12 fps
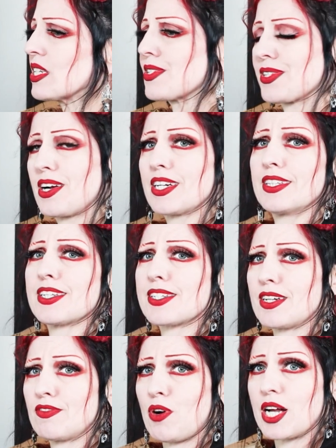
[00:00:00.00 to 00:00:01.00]
Start getting this
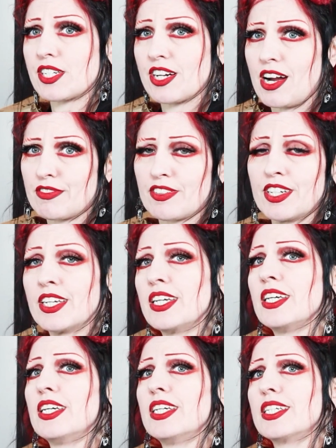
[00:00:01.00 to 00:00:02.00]
stuff washed off,
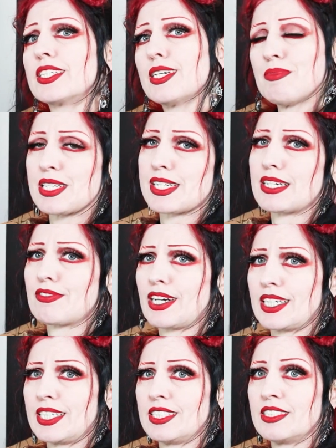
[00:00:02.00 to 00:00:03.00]
get my stuff
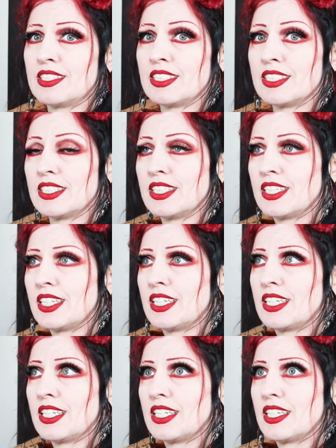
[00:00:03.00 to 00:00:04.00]
ready,
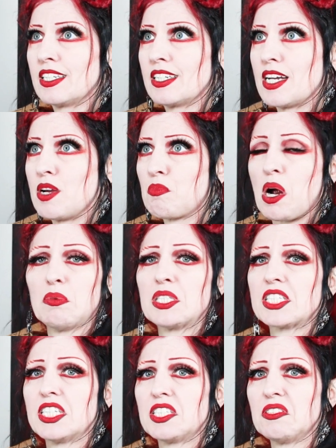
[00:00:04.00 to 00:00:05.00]
and probably
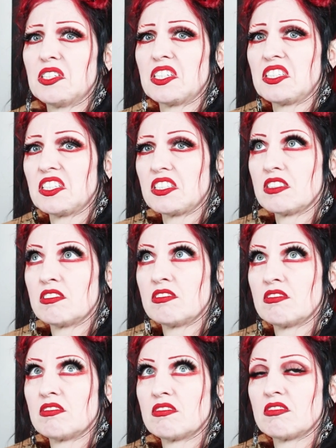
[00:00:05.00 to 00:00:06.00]
take you on a little
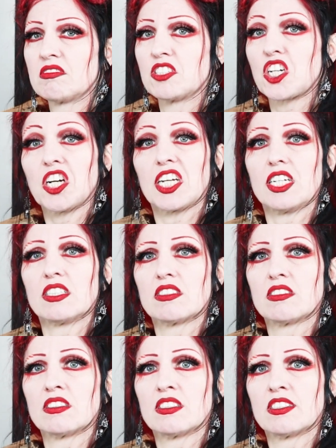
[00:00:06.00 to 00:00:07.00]
journey.
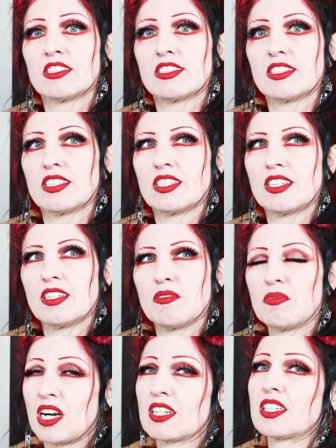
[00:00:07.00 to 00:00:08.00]

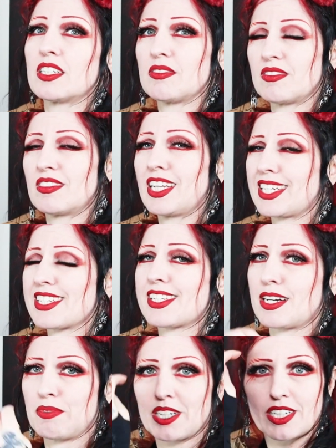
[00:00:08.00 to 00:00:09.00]
I'm not gonna, like I
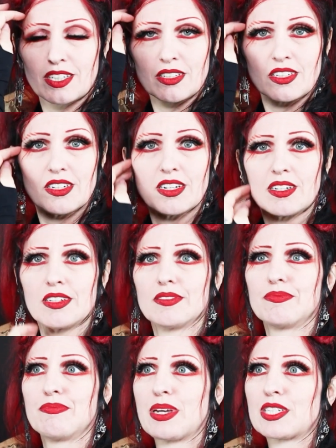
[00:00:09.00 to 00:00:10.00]
said, I'm not
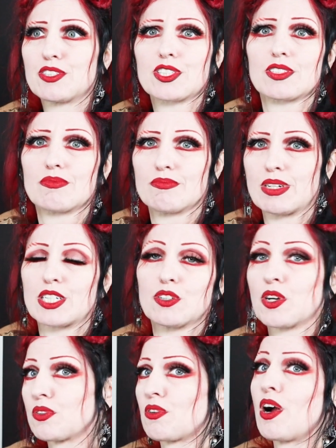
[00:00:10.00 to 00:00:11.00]
gonna make you
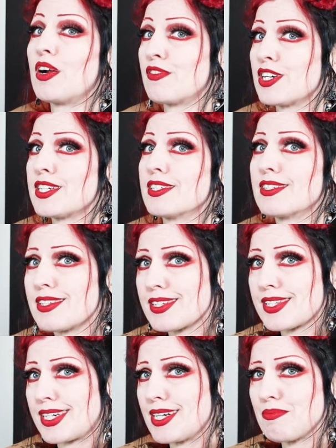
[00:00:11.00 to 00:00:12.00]
go through every
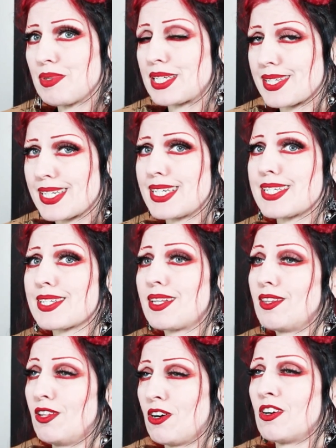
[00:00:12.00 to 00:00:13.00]
step because it is
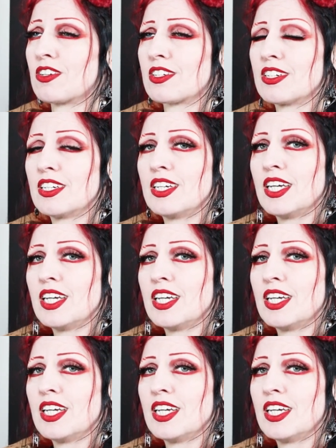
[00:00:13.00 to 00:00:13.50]
long.